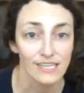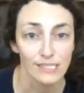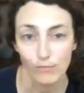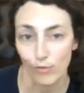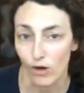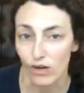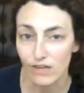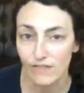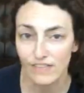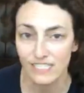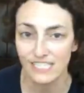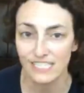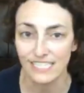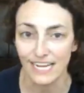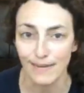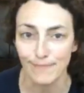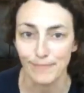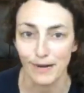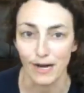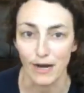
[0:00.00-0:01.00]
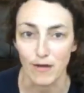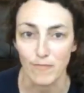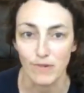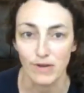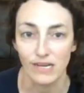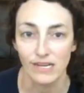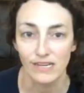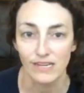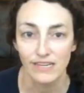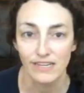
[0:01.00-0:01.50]
part of a step up.
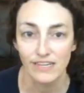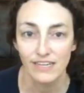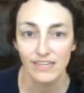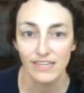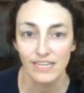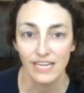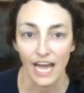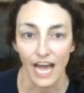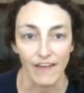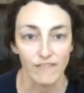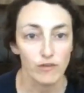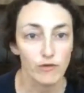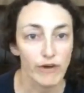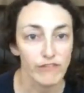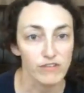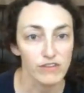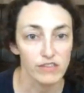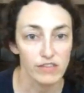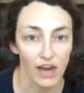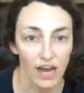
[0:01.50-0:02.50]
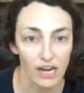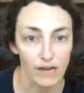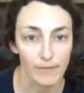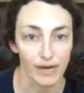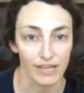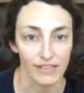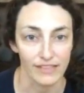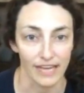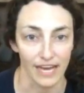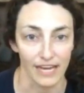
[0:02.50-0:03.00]
Have you ever thought
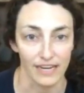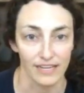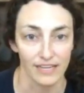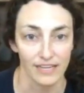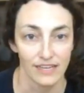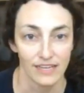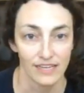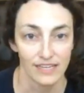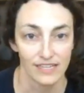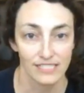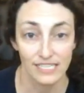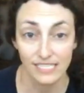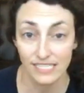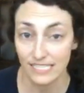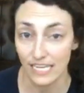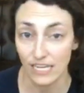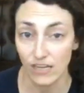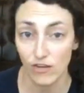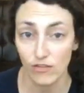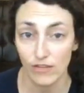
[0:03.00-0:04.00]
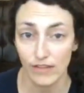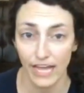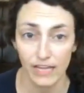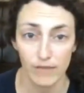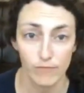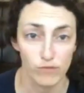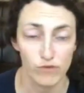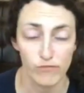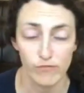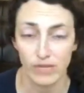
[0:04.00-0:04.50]
about that? It's a single leg
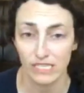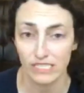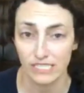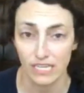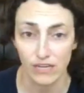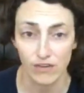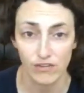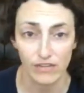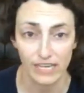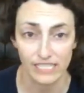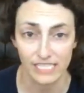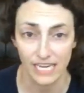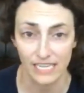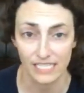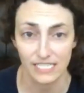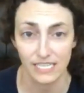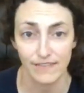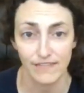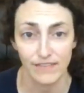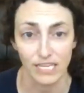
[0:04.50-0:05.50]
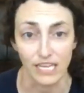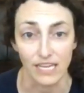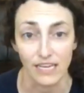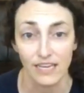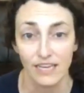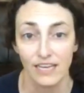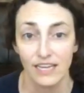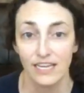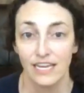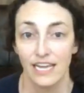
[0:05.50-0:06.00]
movement, single leg activity.
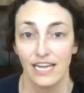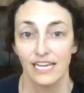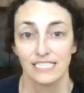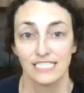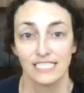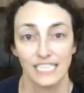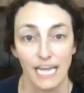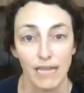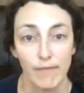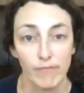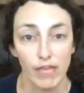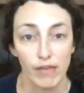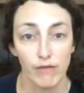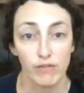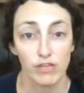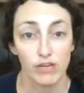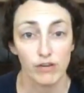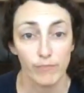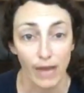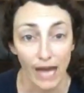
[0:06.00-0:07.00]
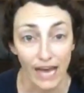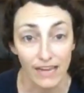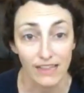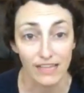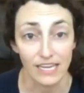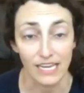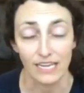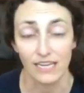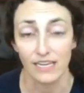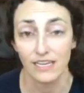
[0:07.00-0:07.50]
Same thing with your
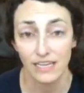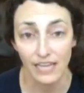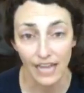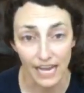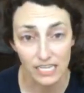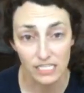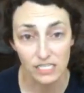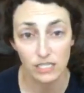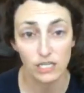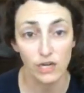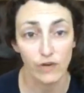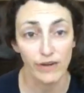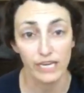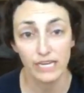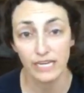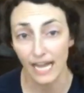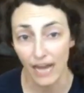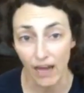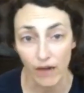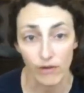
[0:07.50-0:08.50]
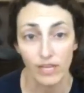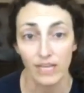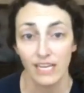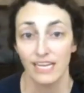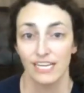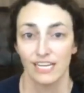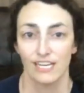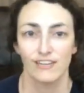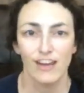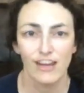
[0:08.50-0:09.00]
pedaling as you're going down.
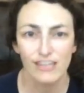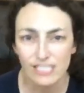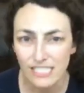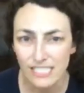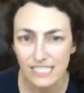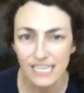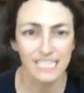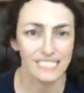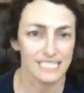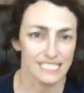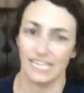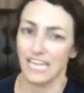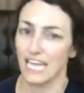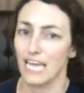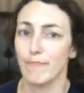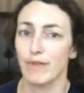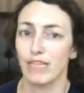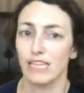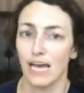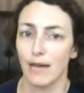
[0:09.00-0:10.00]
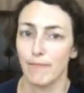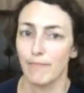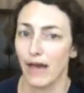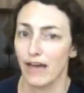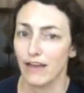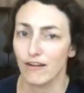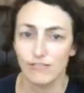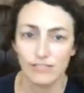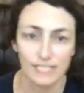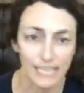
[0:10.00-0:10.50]
You're not just like slamming that
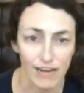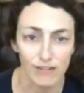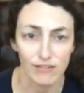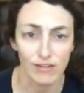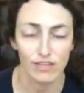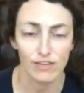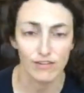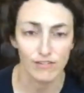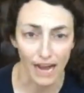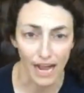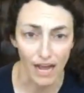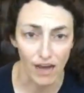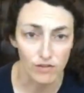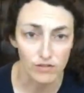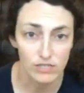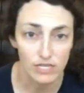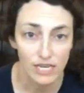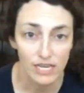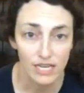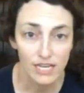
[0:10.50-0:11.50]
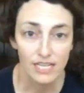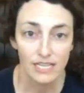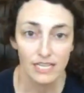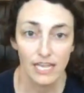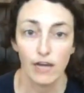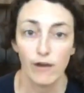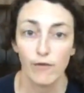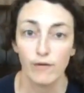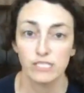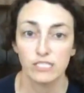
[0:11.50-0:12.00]
pedal down to the ground. They
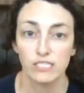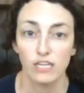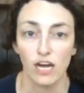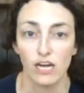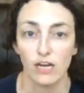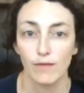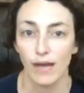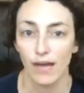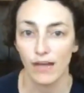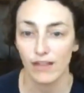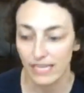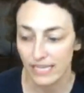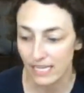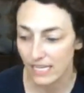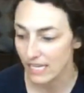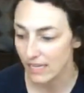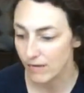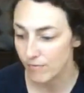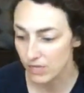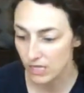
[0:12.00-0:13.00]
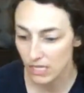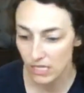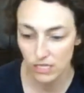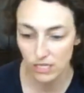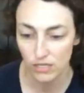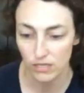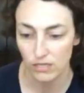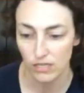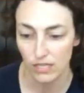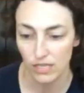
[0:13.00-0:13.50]
always talk about like
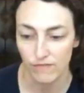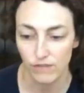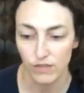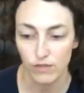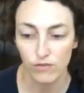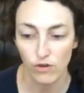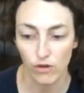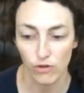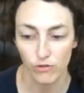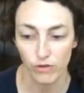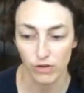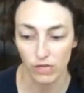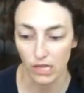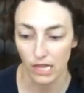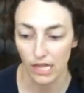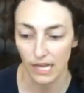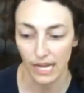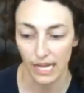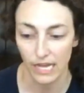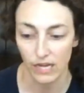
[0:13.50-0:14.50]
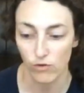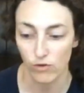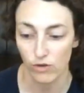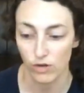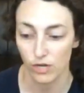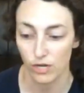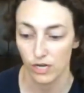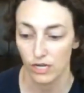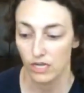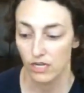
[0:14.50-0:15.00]
if you go to a clinic
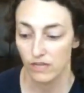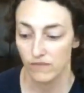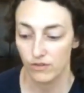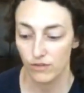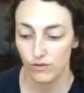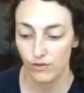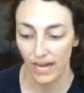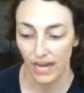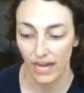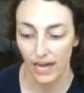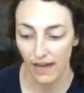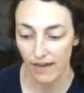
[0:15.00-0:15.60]
or if you